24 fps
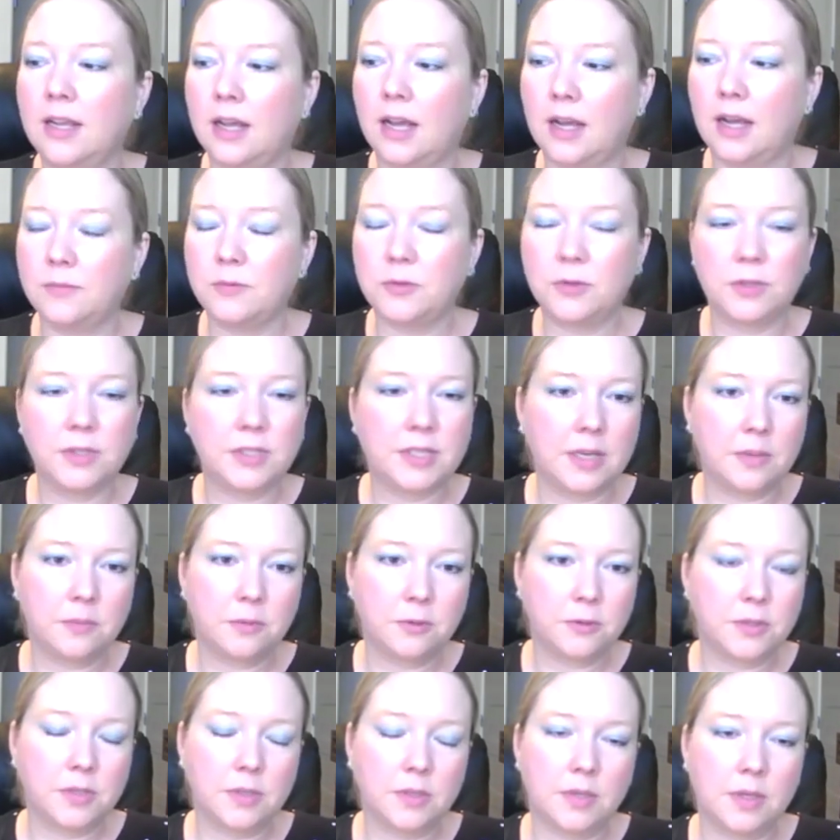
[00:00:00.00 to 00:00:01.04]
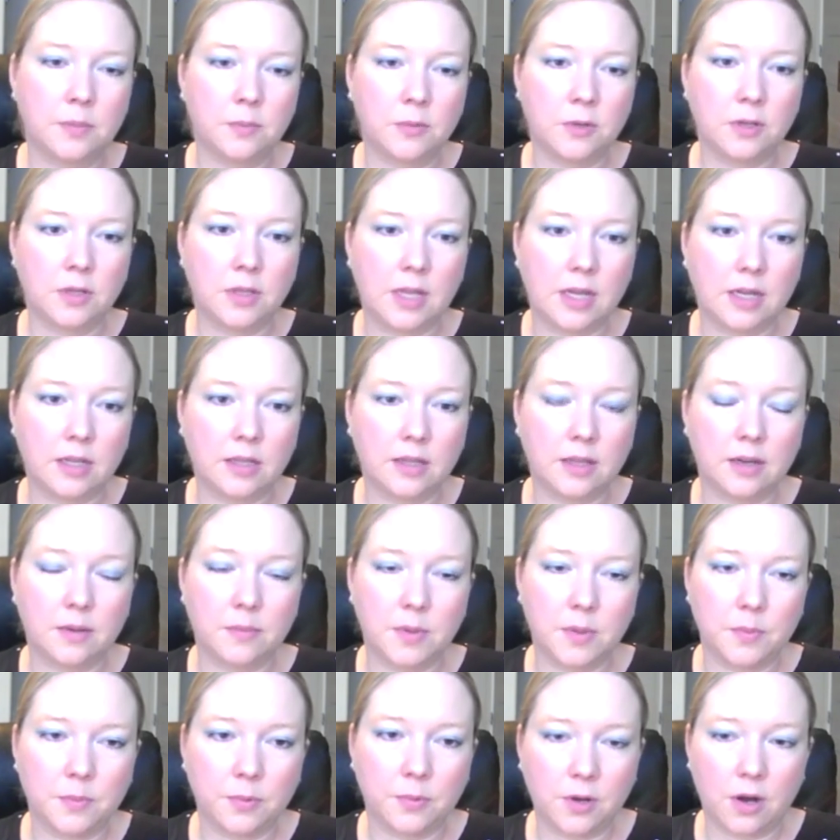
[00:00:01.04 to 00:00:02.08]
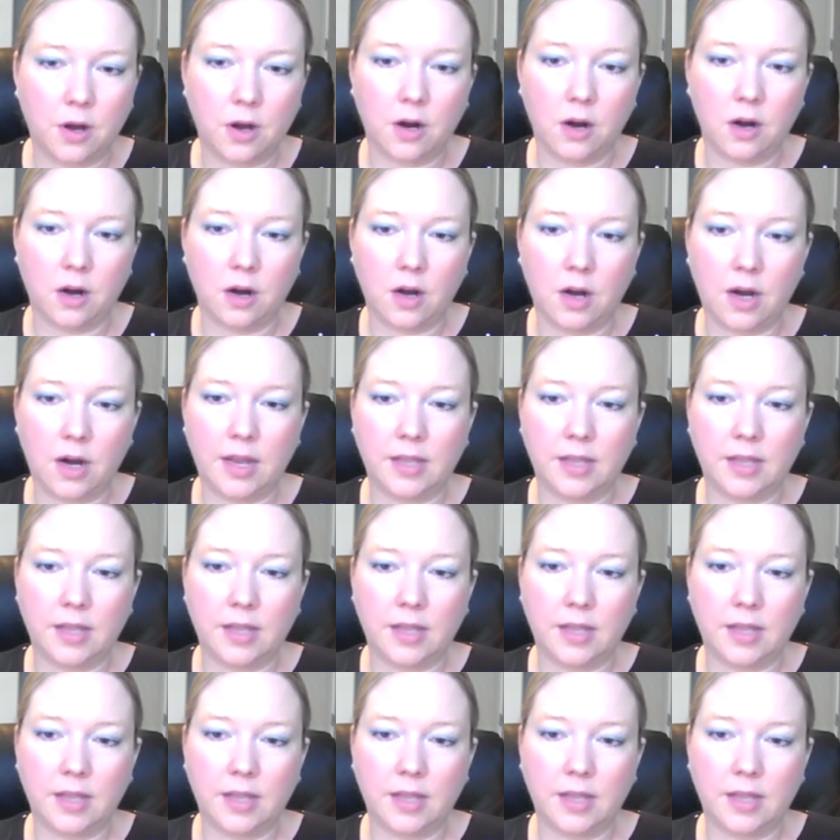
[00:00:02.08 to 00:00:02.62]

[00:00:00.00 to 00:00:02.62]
I'm doing Sampler September like a lot of people are,